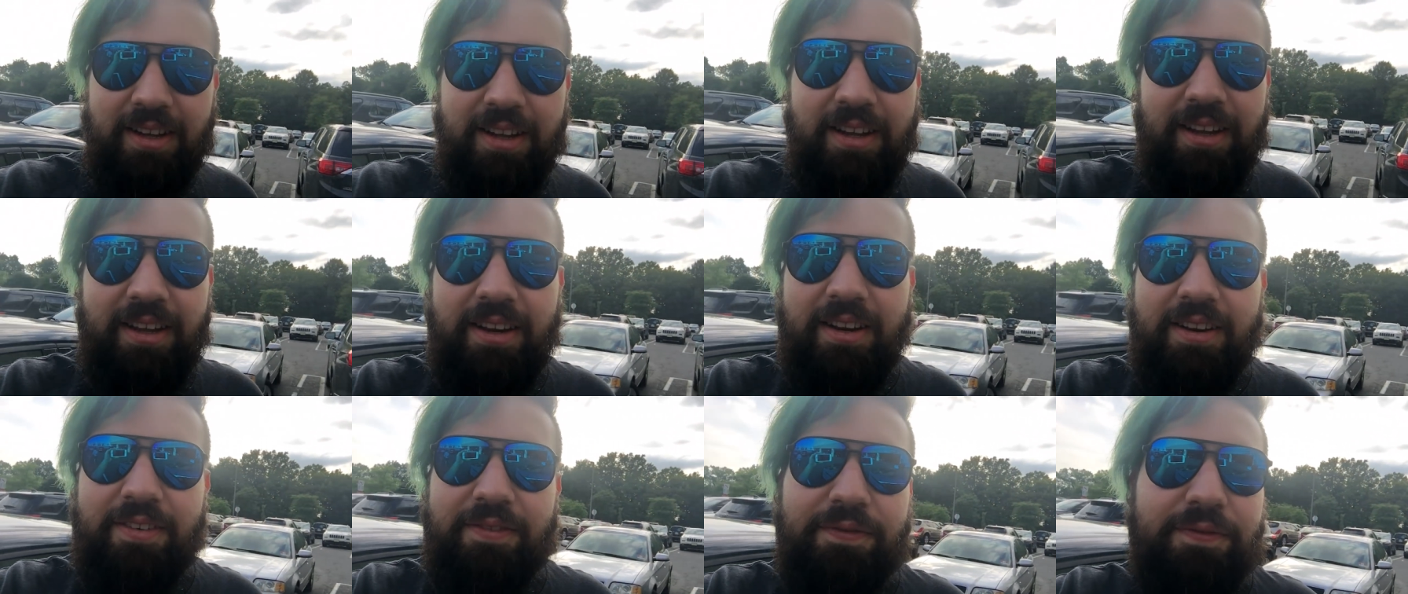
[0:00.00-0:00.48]

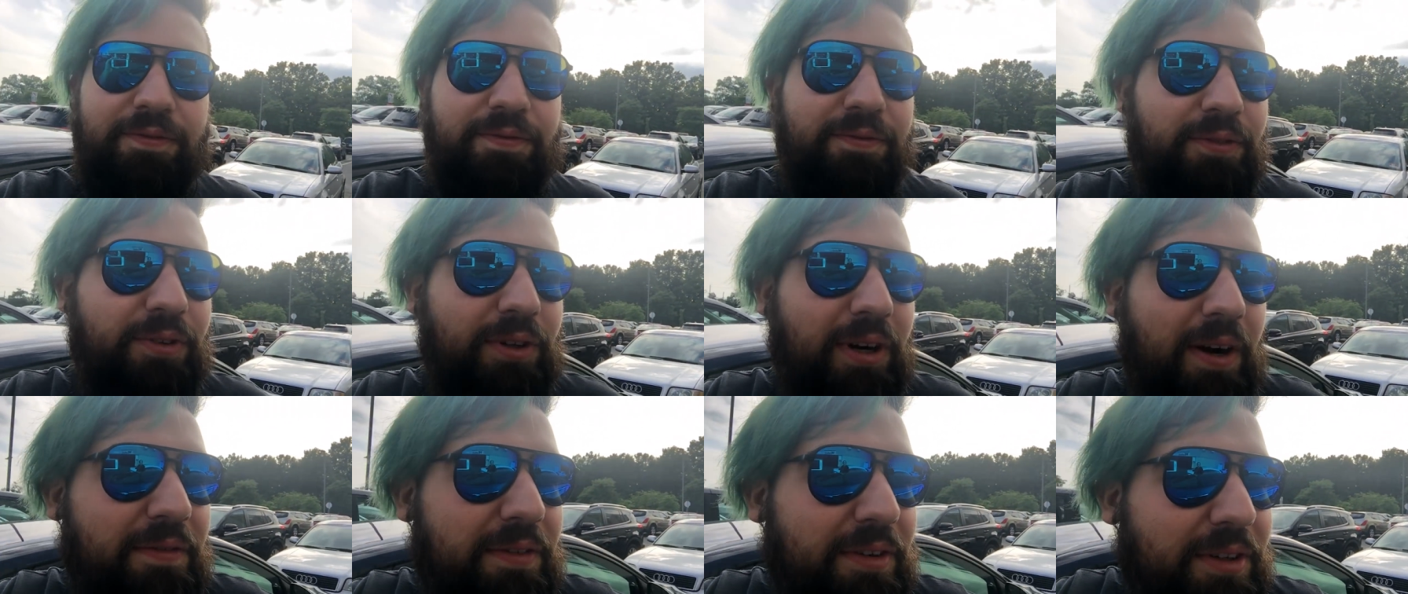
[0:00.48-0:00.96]
Hitting
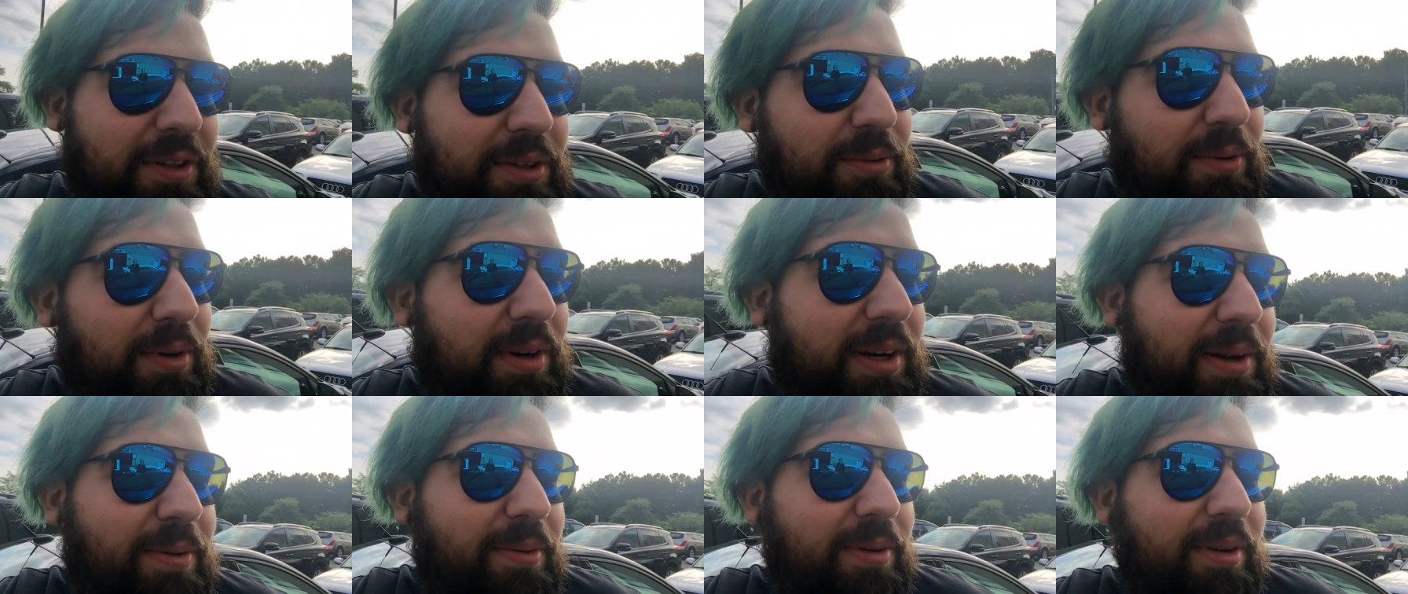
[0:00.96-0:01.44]
Forever
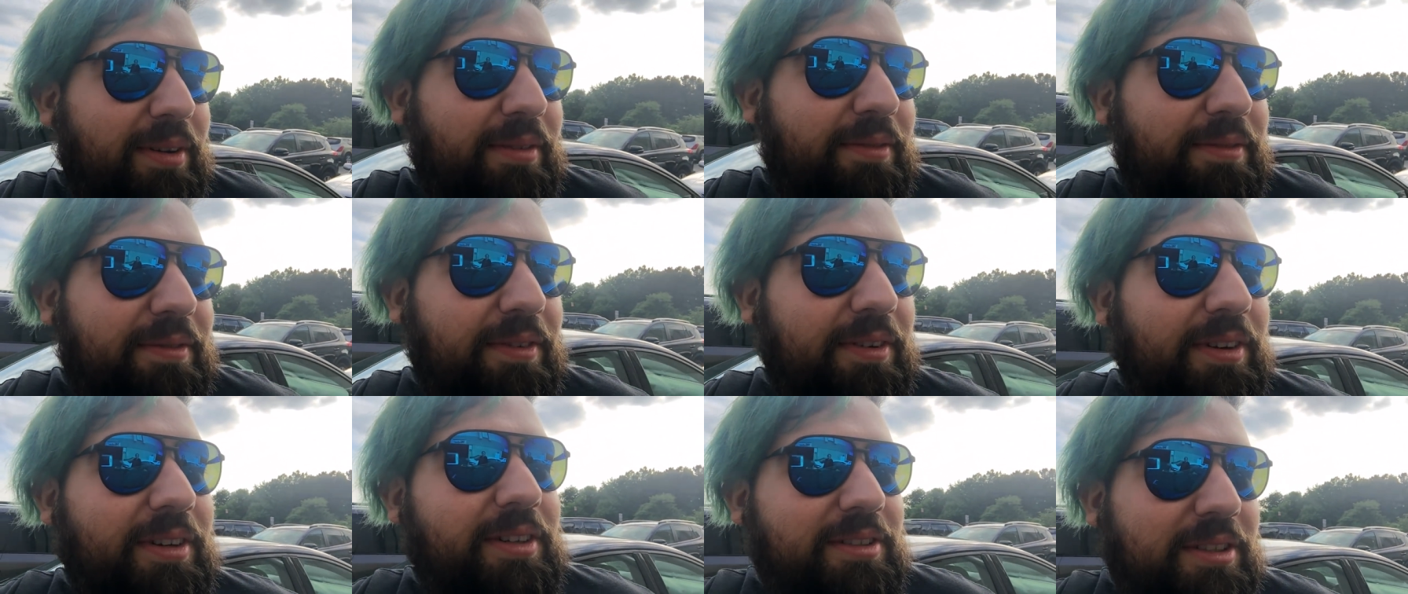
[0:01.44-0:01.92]
21
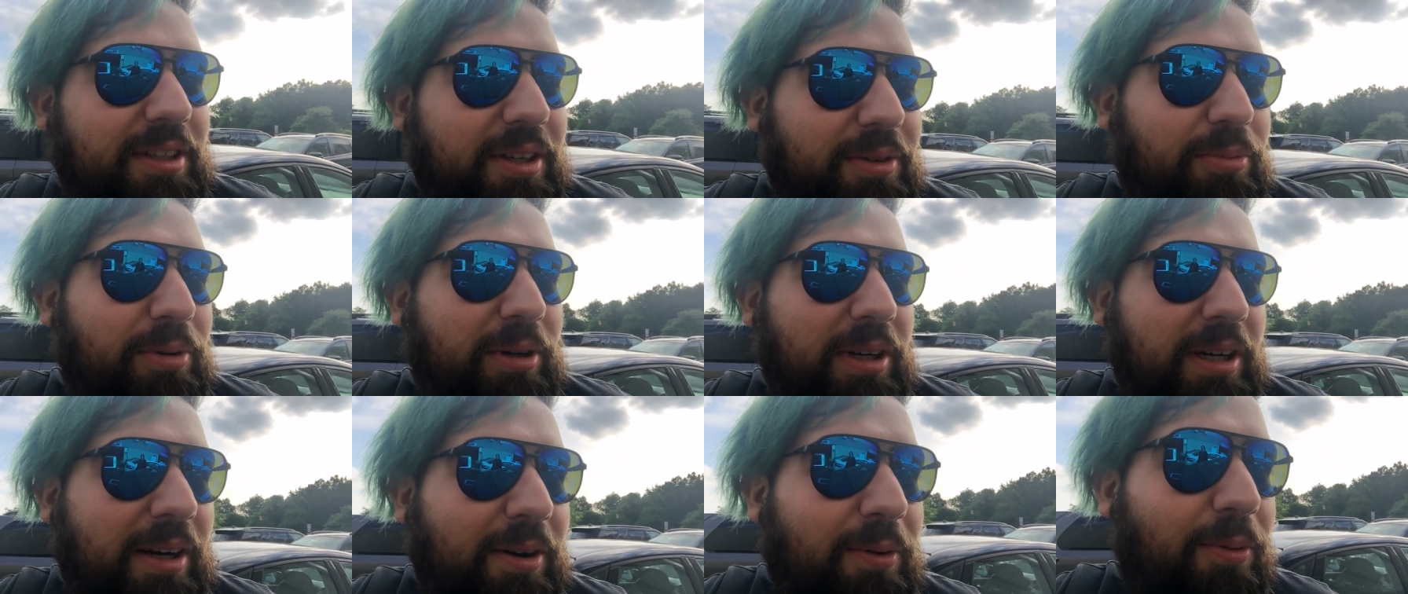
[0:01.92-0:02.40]
first. Or
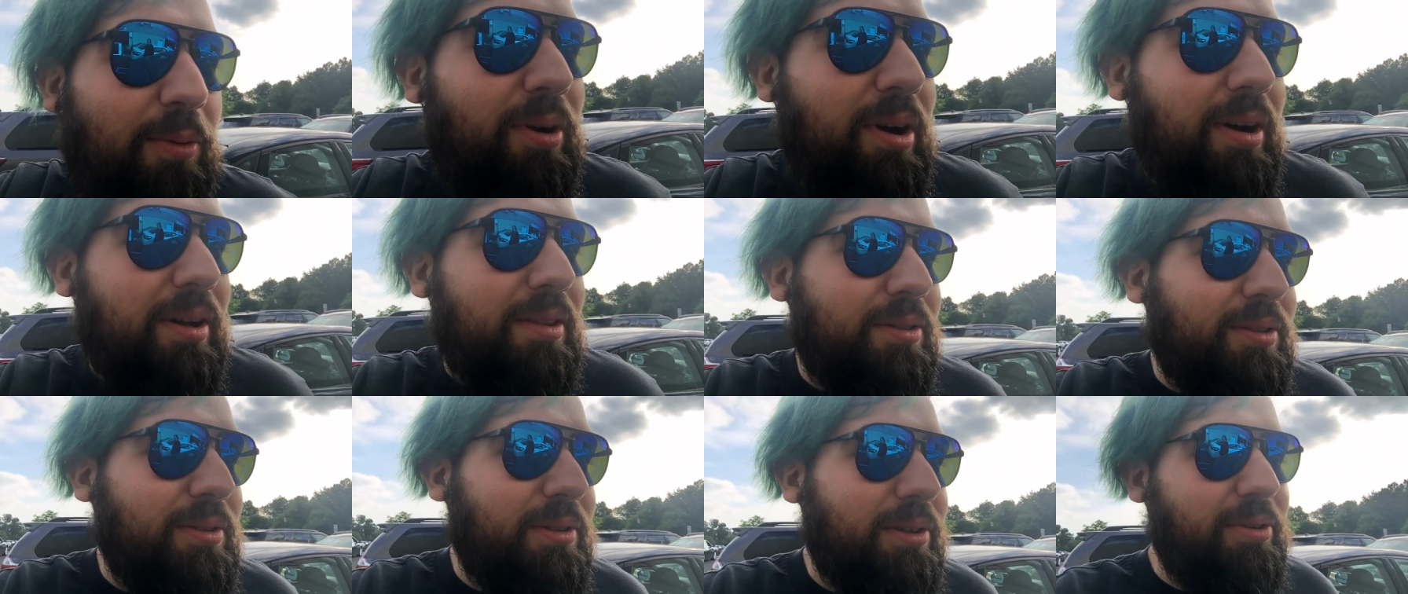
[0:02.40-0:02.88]
we're gonna
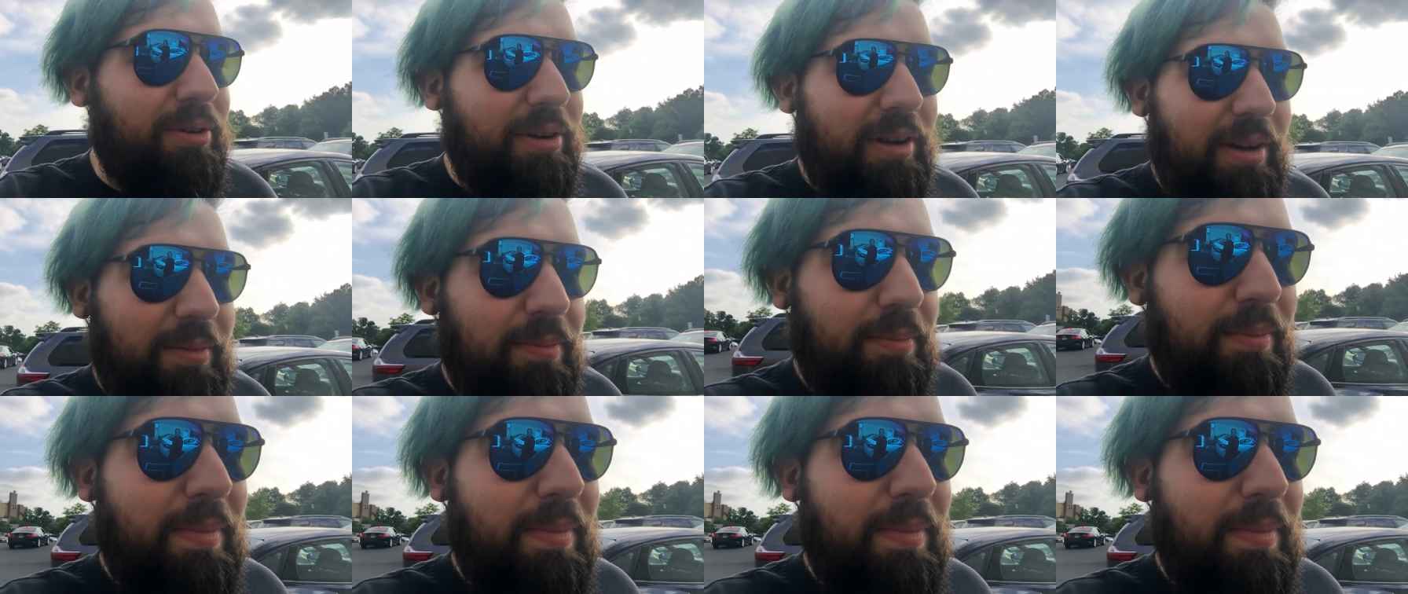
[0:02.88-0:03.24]
walk through it.